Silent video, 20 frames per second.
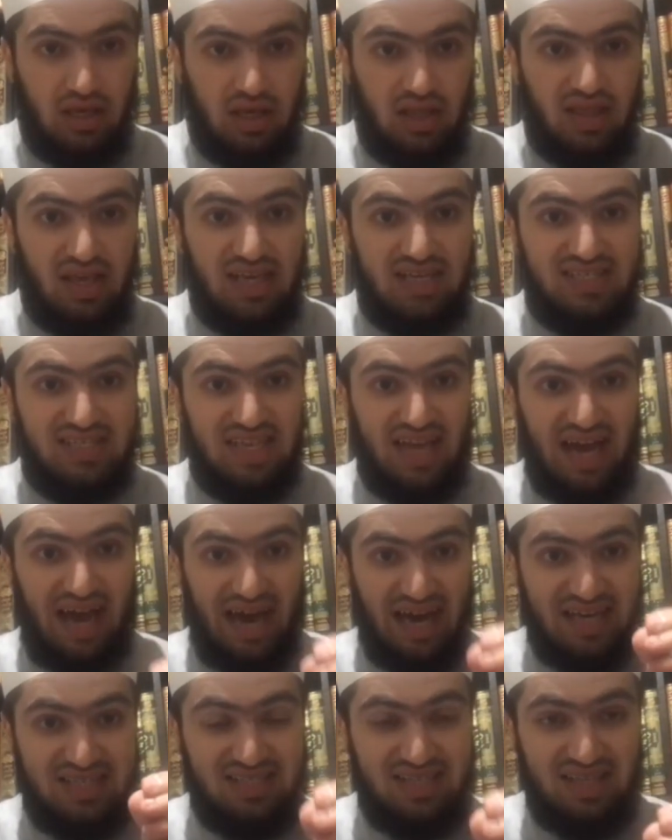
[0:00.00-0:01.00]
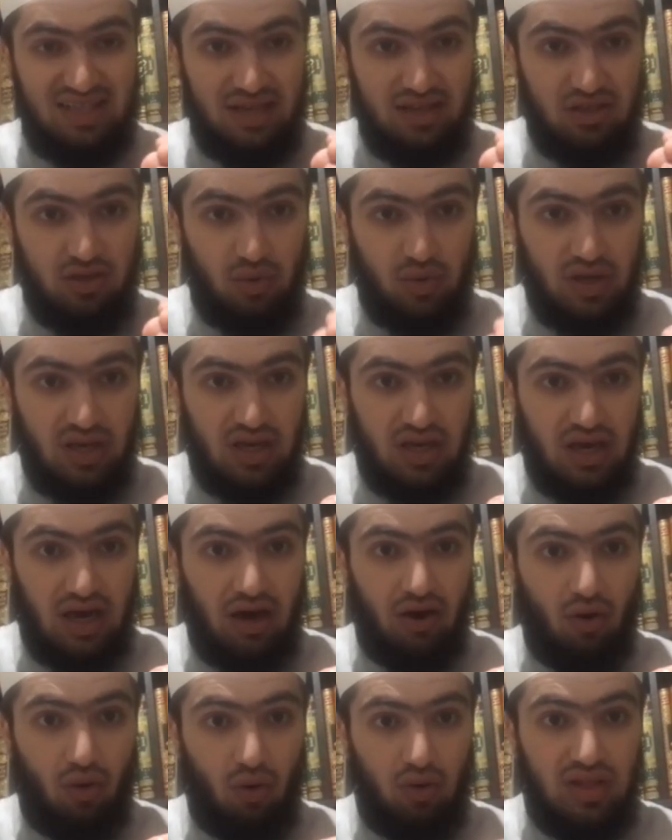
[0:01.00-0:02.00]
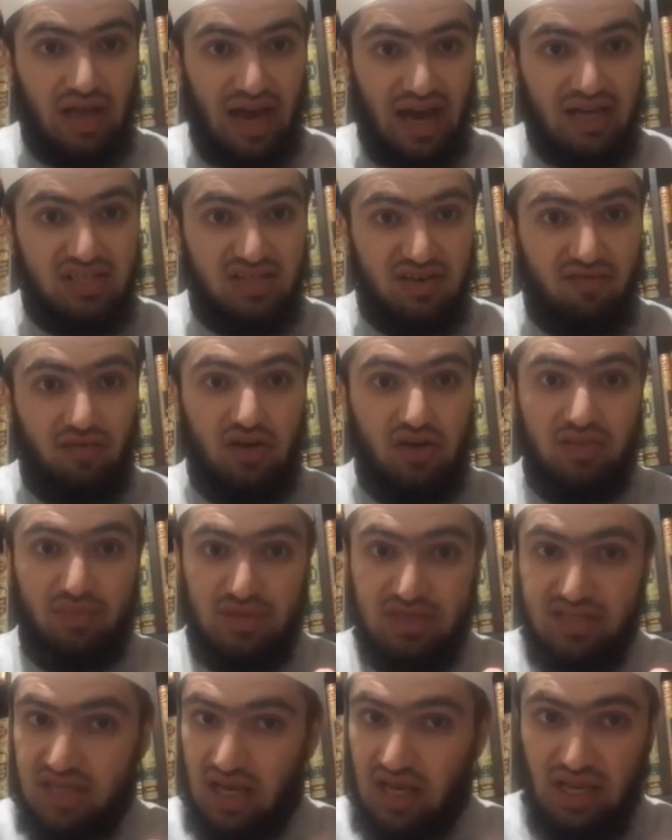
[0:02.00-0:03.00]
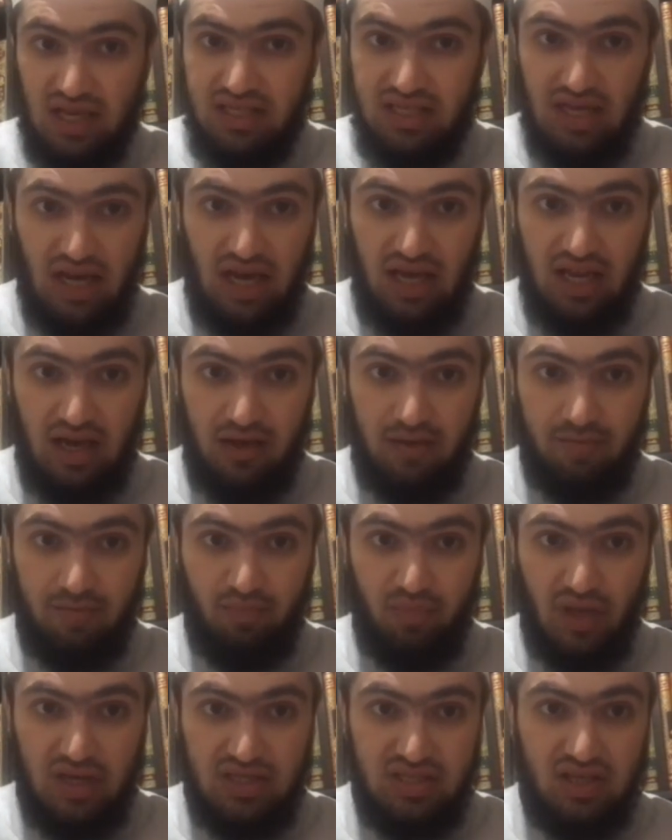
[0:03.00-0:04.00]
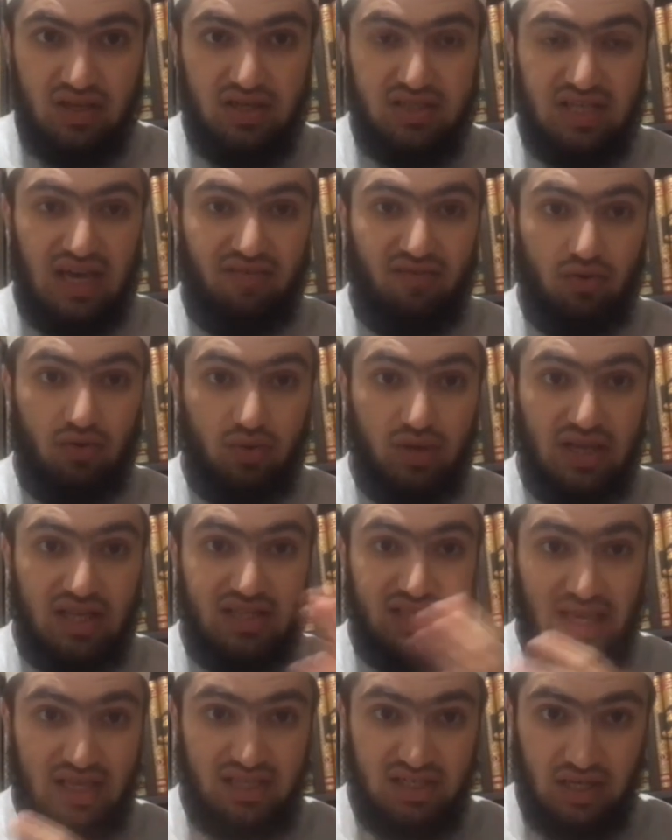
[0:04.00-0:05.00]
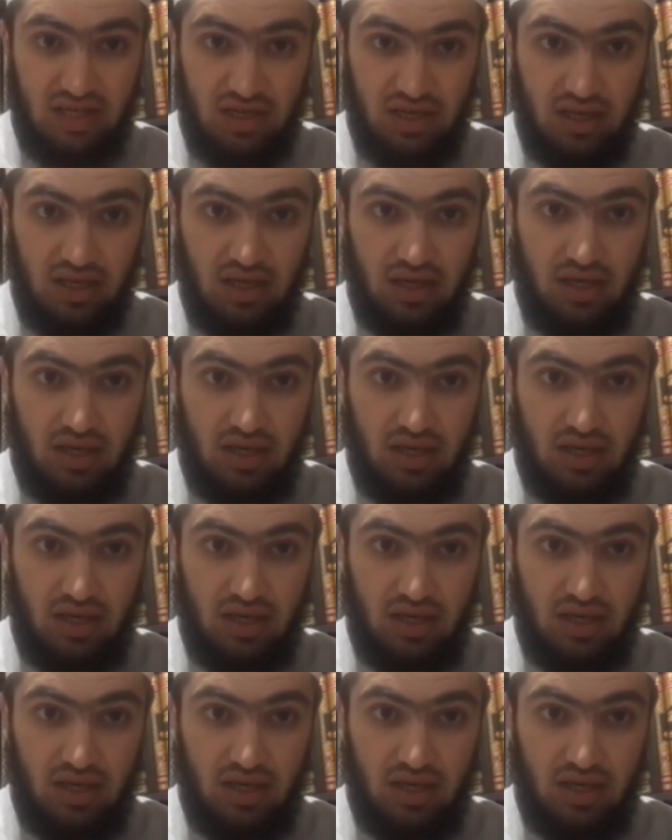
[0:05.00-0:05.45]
these acts that they're doing are all acts of worship, inshallah ta'ala, as long as they have good intention.